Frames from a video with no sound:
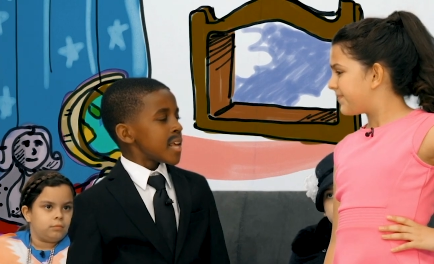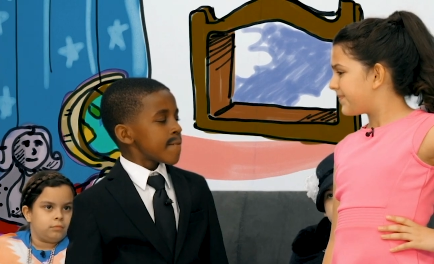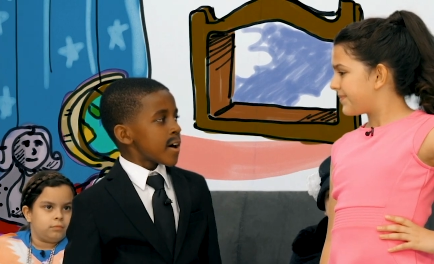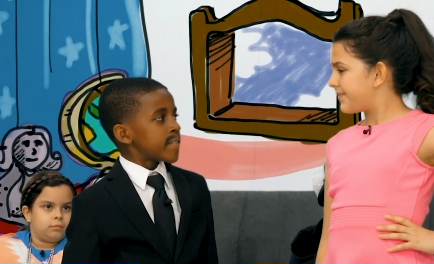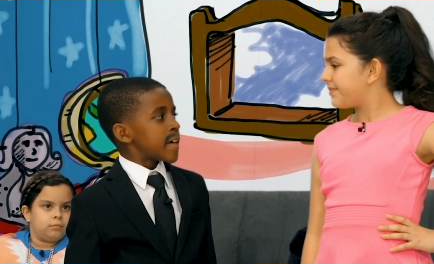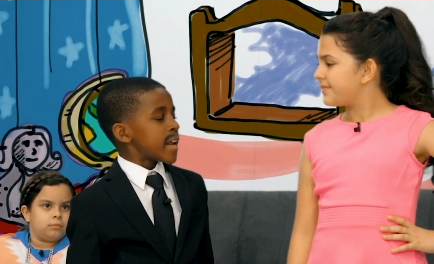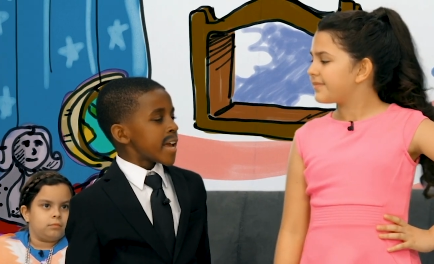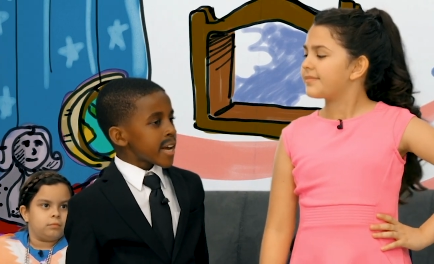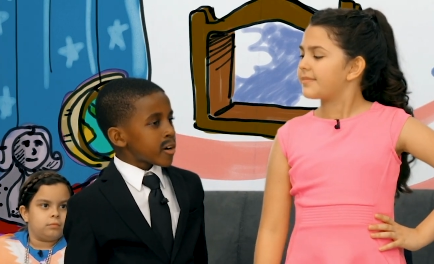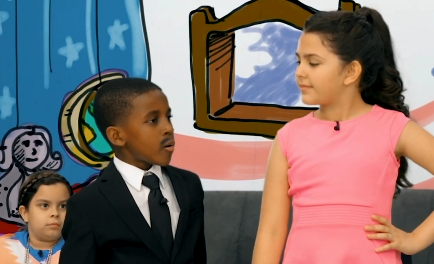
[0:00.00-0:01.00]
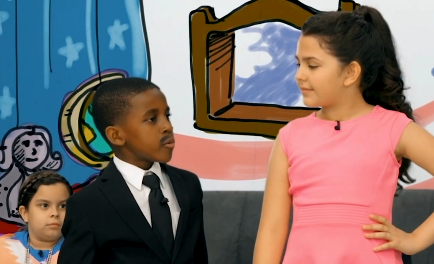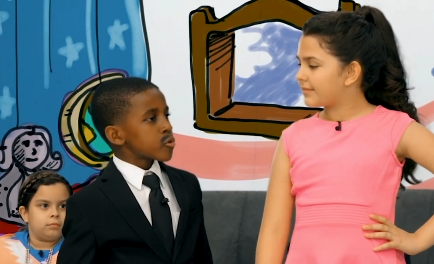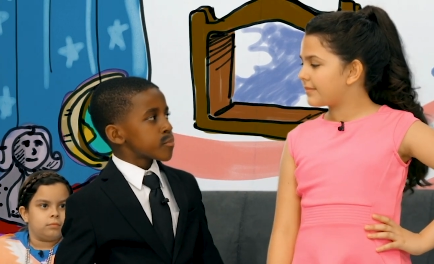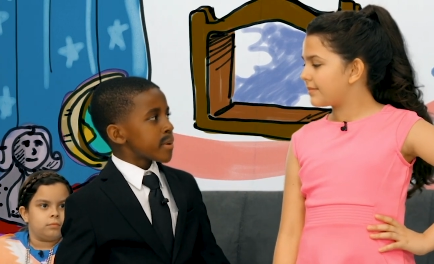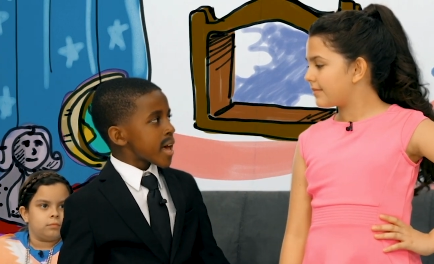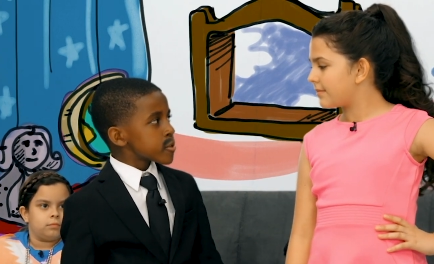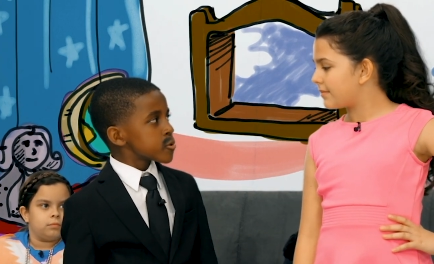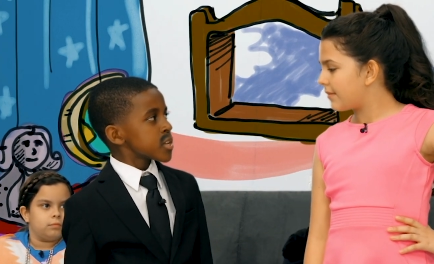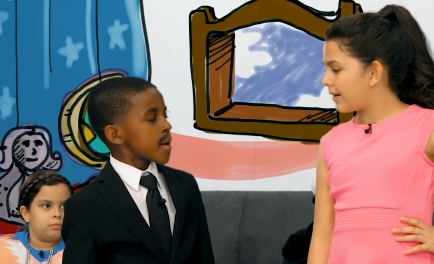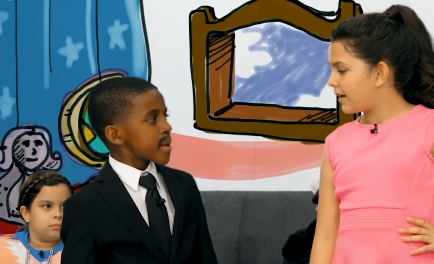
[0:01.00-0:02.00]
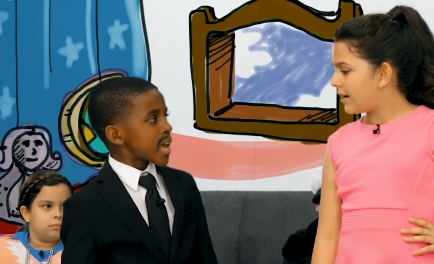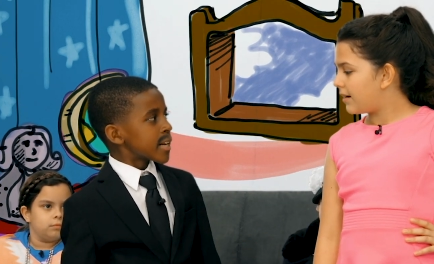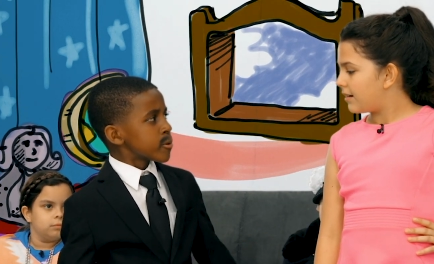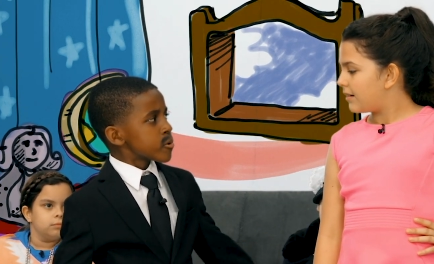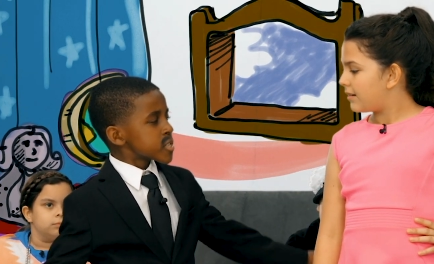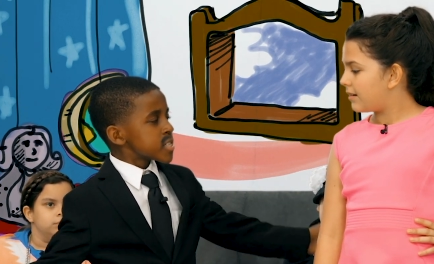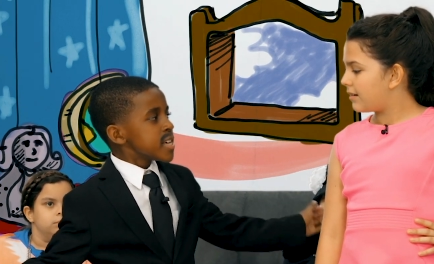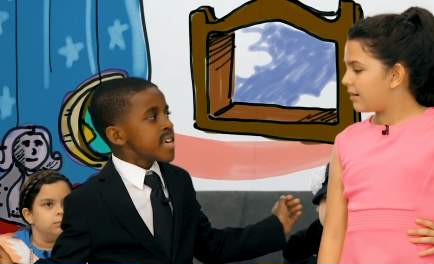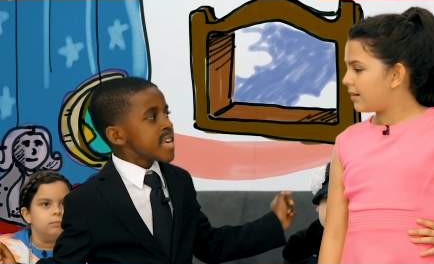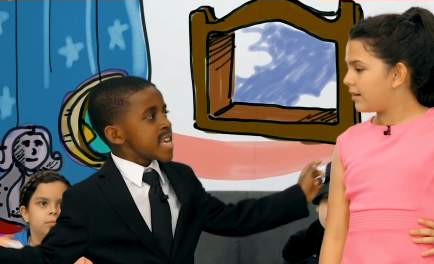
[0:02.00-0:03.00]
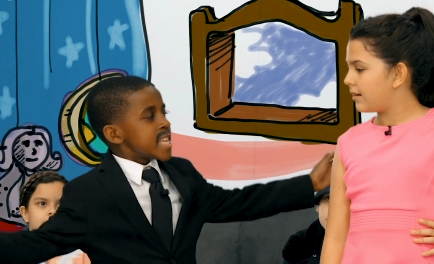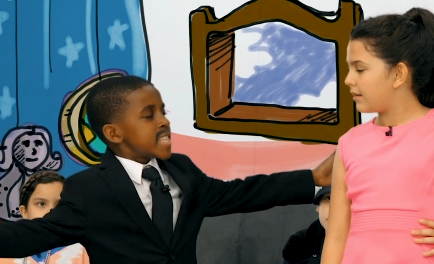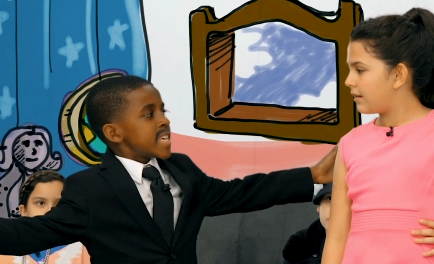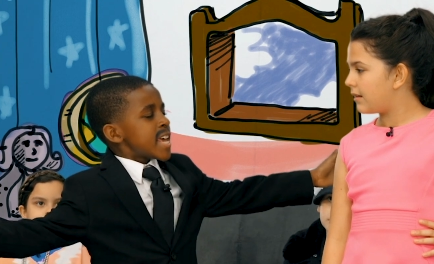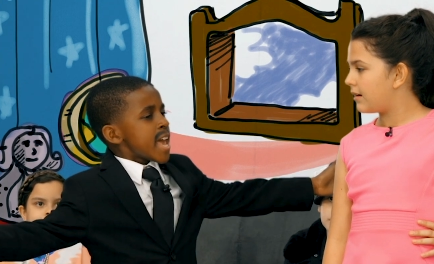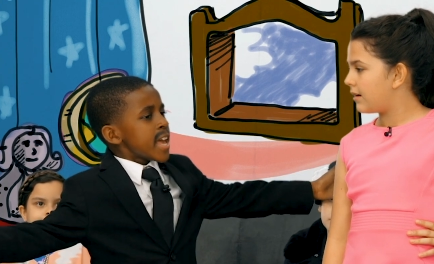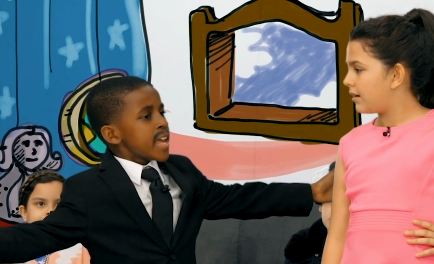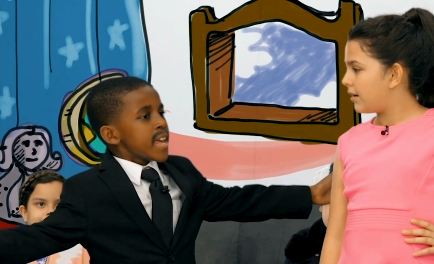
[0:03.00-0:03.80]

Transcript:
Speaker 1: What's exciting about Take the Stage Media is that it's interactive.